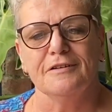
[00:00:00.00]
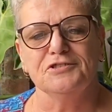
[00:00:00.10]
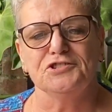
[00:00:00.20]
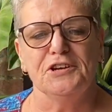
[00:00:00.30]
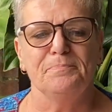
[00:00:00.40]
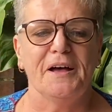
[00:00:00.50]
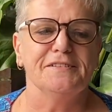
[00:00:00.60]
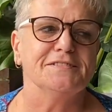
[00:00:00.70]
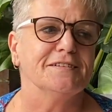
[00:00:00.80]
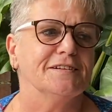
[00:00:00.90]
she
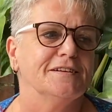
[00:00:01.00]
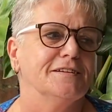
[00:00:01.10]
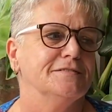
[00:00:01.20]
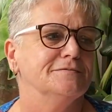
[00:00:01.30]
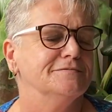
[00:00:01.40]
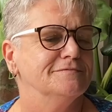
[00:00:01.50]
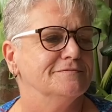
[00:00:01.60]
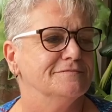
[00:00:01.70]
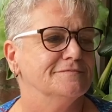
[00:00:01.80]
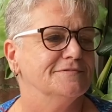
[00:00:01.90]
basically
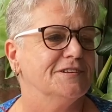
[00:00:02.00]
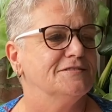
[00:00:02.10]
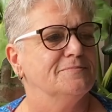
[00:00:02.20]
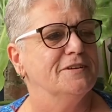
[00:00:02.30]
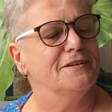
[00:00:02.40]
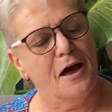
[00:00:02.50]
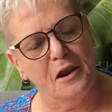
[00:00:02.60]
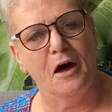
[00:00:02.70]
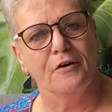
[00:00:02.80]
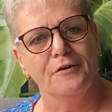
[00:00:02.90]
said to me,
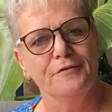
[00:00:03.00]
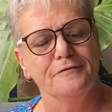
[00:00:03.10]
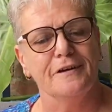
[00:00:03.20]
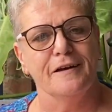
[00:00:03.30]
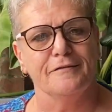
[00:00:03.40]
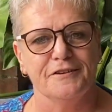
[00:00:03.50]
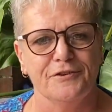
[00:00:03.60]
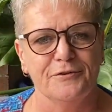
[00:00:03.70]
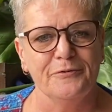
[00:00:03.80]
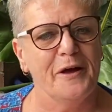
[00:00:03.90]
"Hello, how are
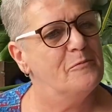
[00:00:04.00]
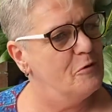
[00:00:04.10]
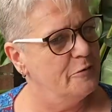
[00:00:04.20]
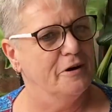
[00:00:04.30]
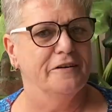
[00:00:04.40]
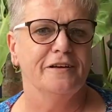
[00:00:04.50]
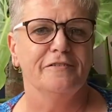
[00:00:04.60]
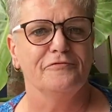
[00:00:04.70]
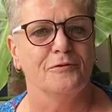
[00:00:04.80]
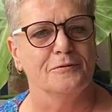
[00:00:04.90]
you? And what am I
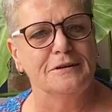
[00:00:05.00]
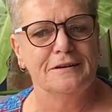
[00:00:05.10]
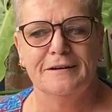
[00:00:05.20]
here for?"